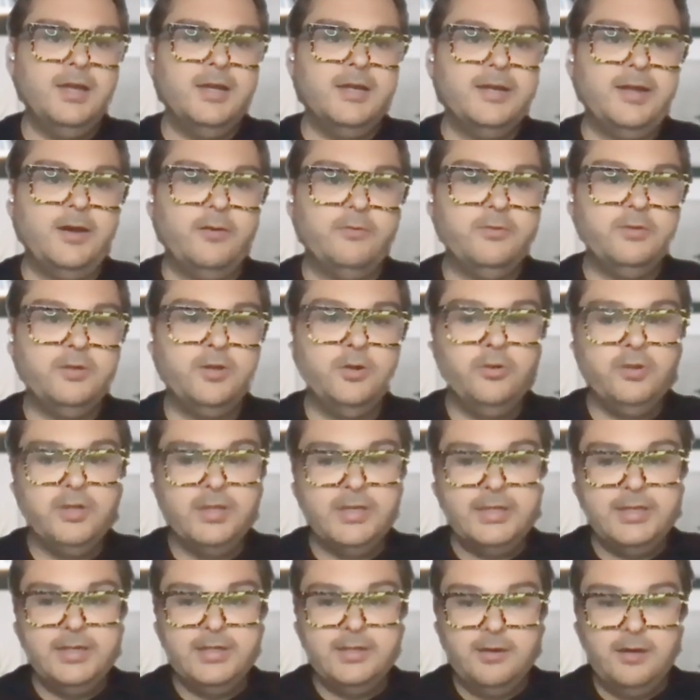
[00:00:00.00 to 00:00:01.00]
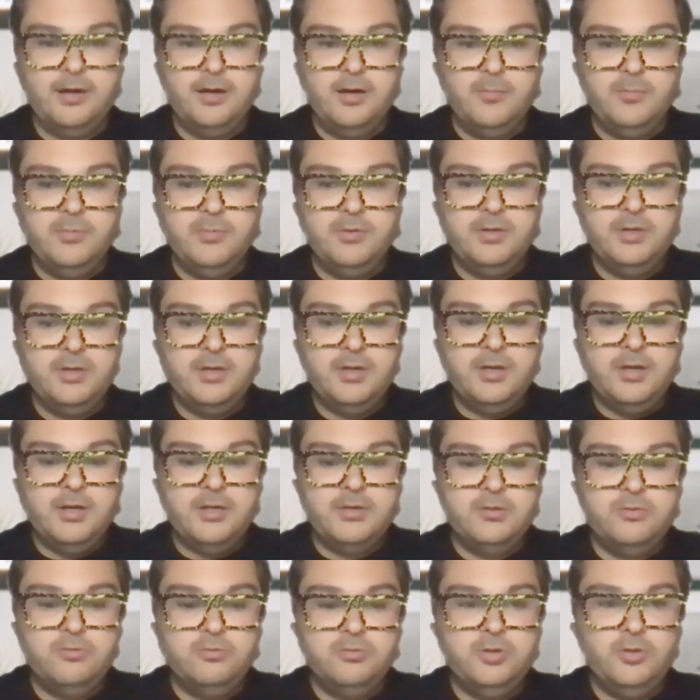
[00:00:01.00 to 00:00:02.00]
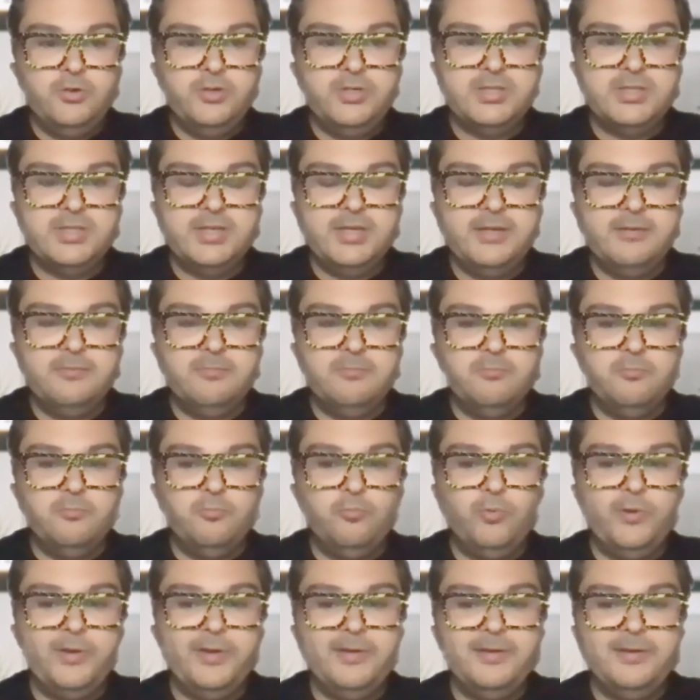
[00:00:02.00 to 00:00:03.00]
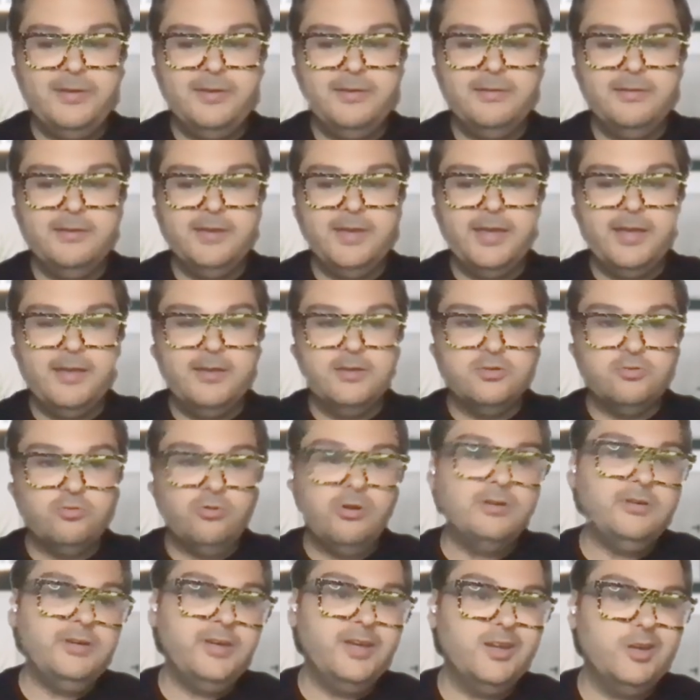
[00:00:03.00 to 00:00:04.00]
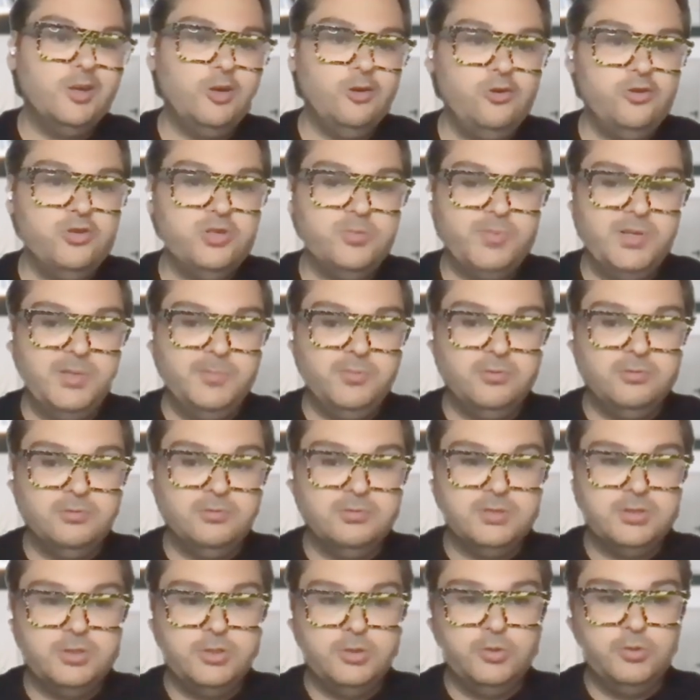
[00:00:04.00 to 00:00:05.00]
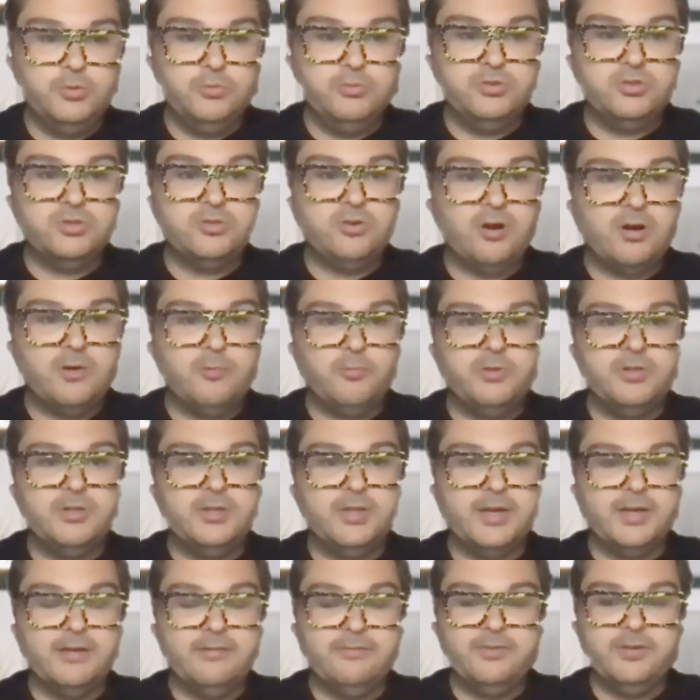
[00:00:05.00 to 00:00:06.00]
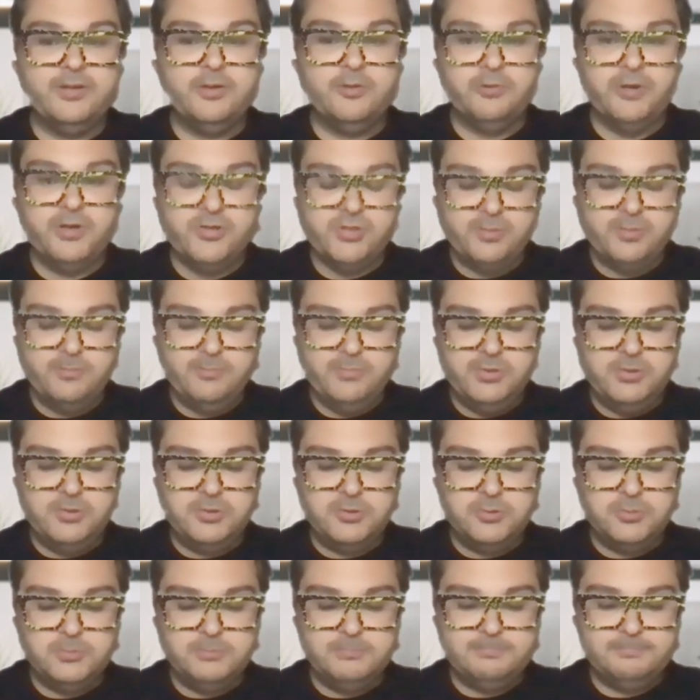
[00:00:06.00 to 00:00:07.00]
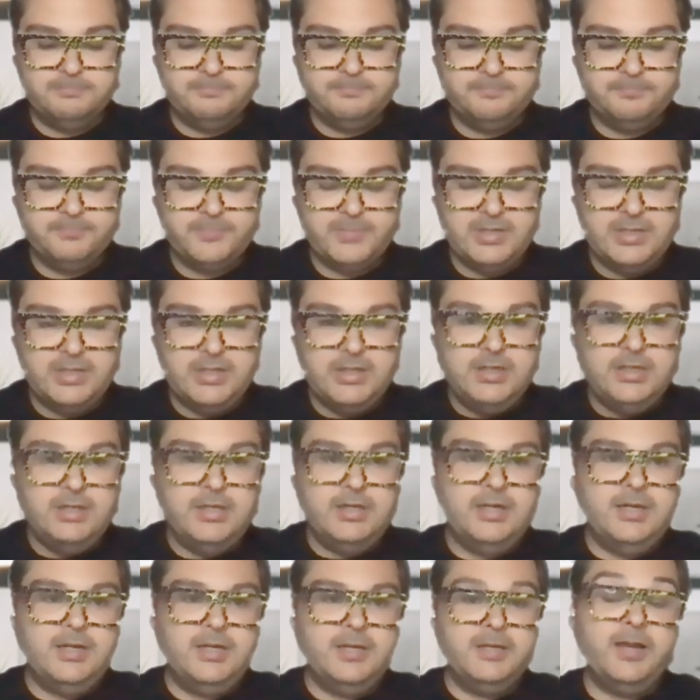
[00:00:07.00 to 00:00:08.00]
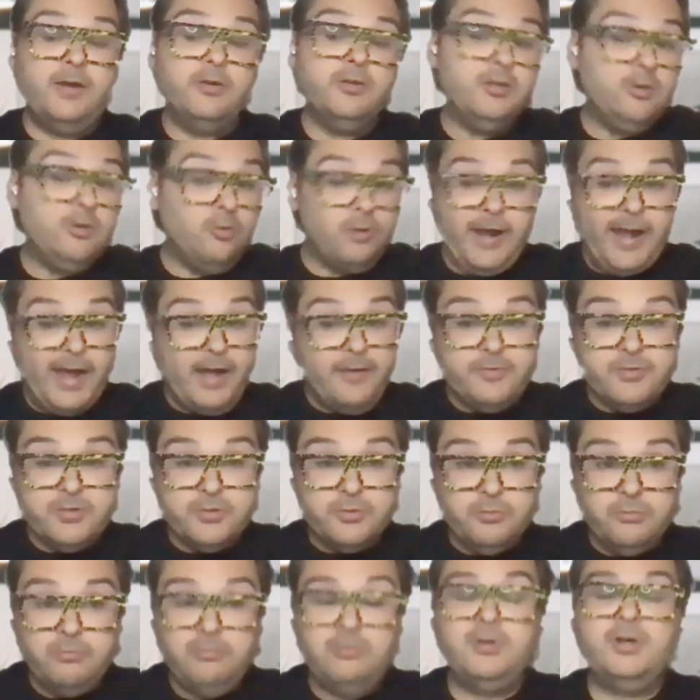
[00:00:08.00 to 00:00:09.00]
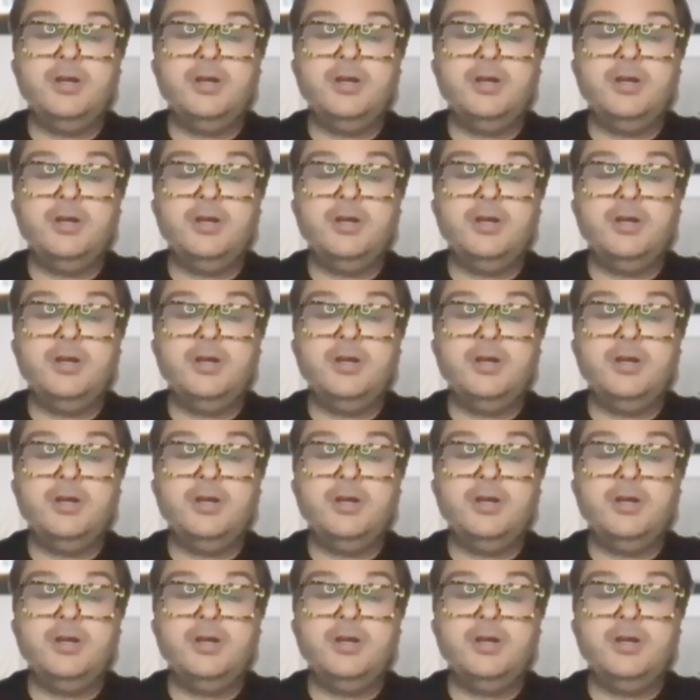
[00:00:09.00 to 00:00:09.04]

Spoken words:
Now, if you go to the GitHub, you'll notice that we strongly encourage people to start with the configuration builder. Now, you don't have to.